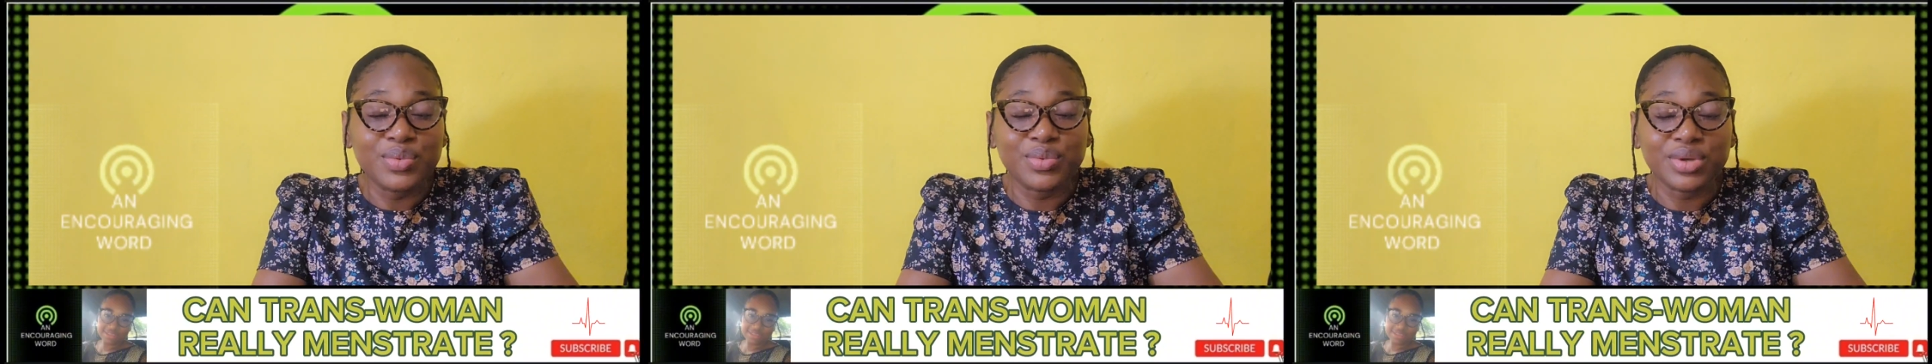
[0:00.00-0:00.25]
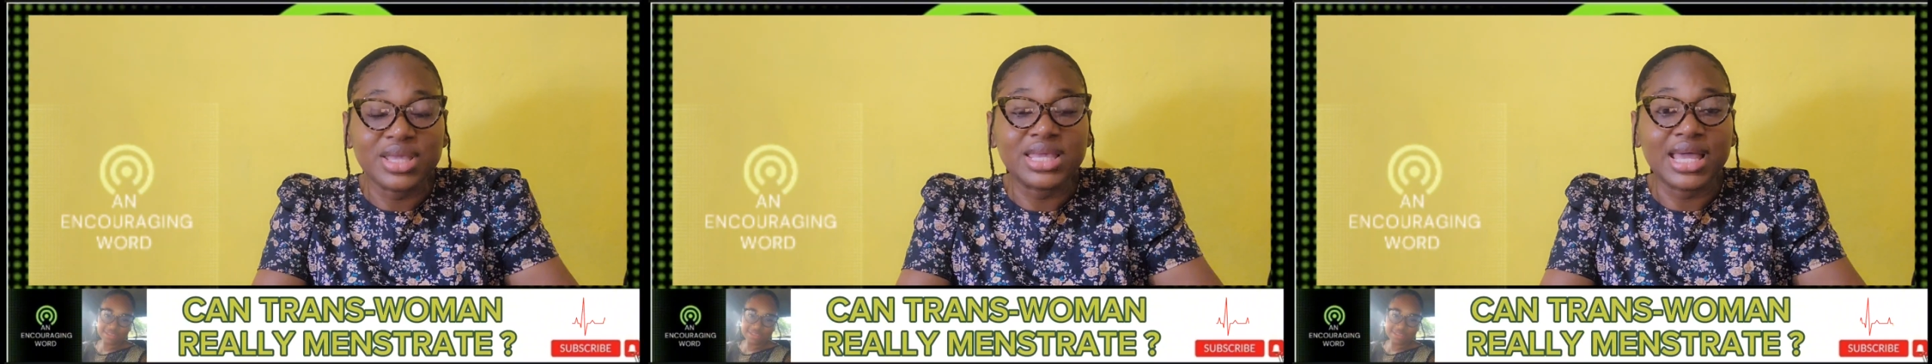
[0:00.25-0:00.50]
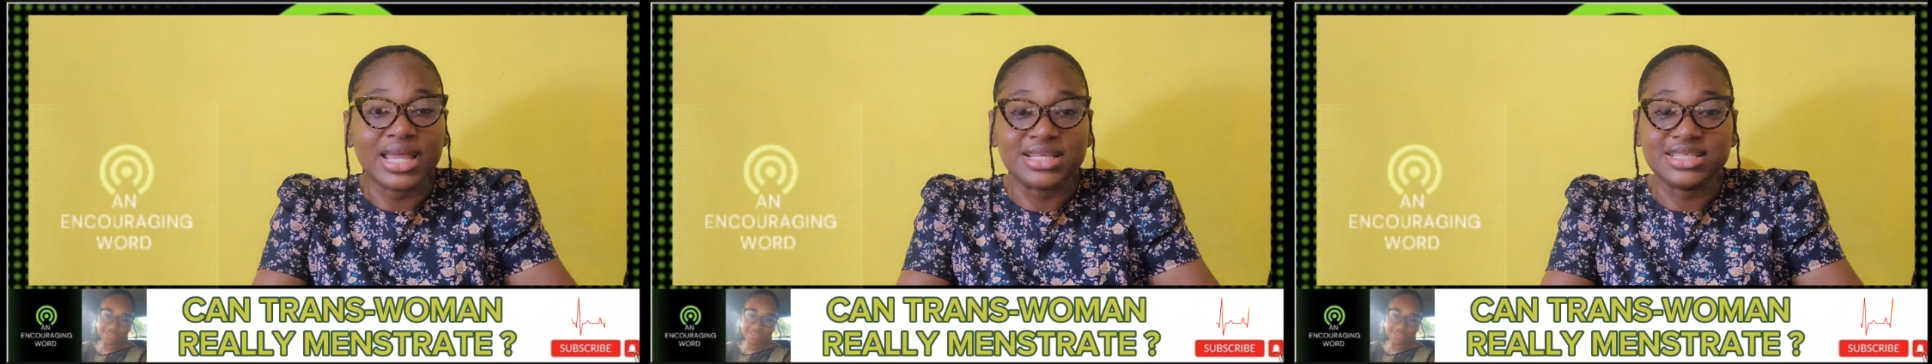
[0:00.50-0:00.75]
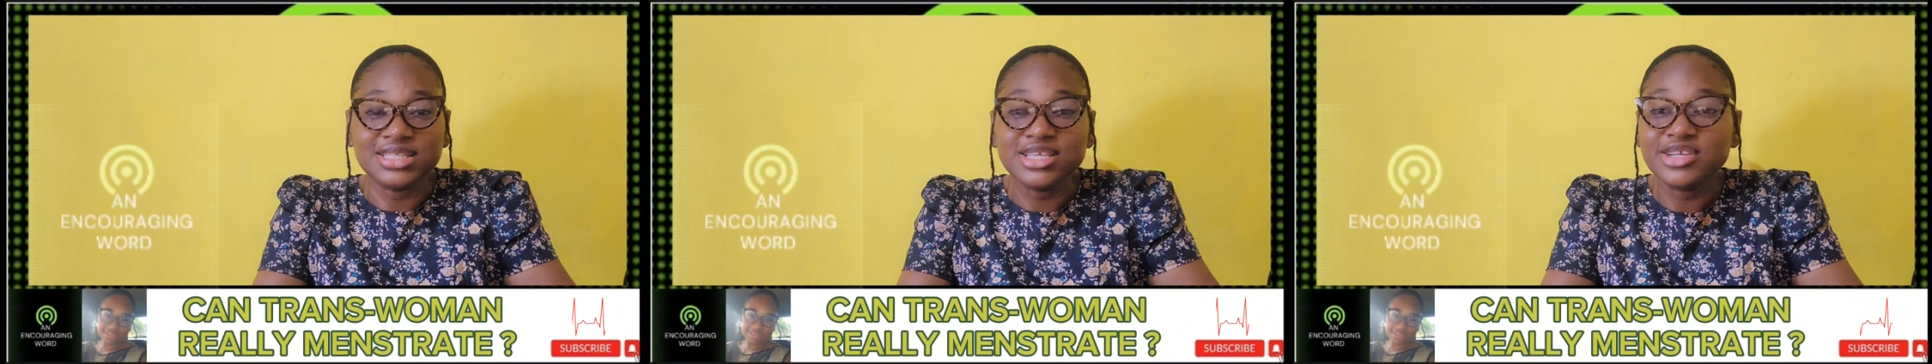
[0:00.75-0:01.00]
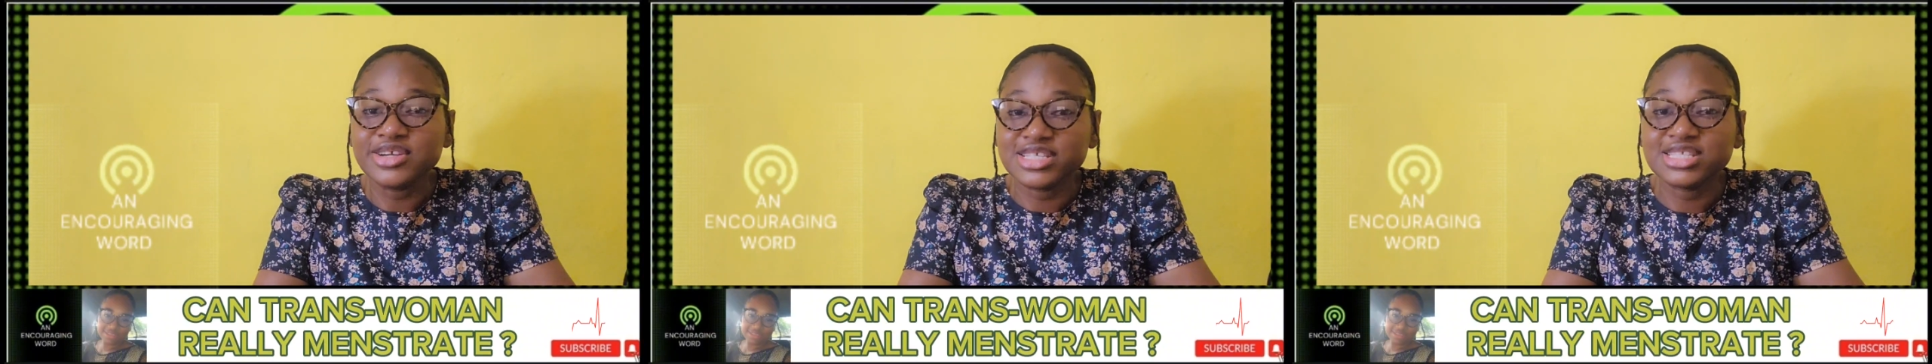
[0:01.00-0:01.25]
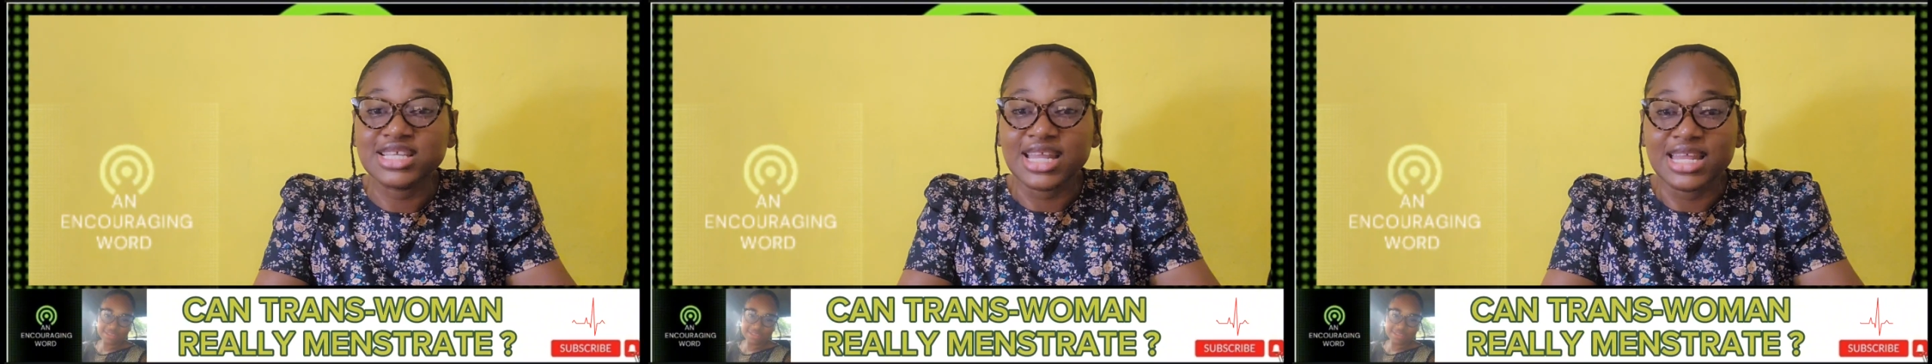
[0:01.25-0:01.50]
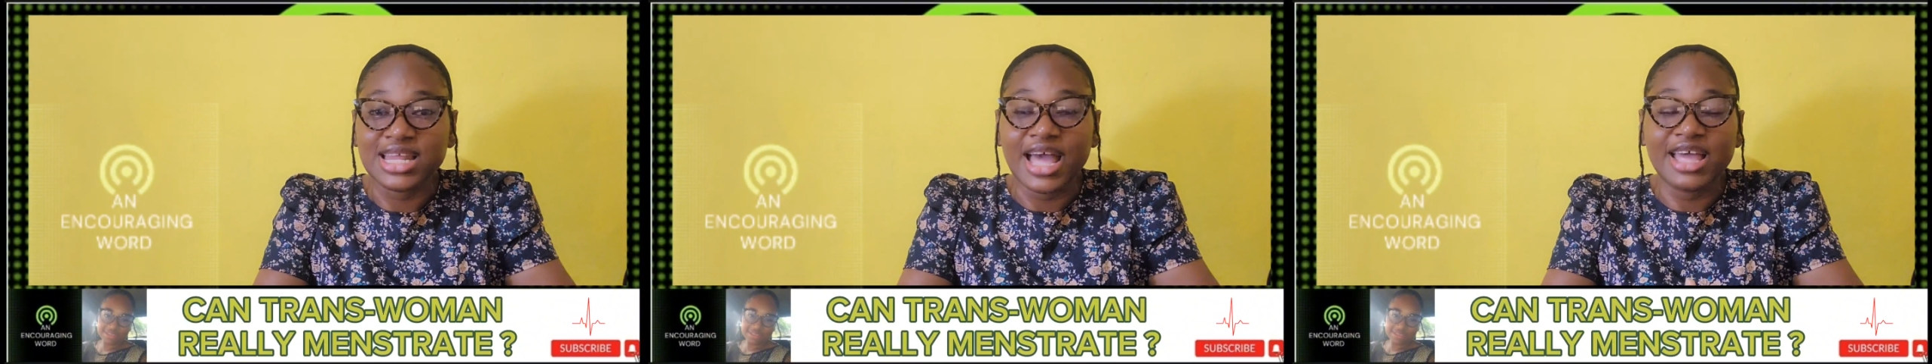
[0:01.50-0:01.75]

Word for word: we can see your sin and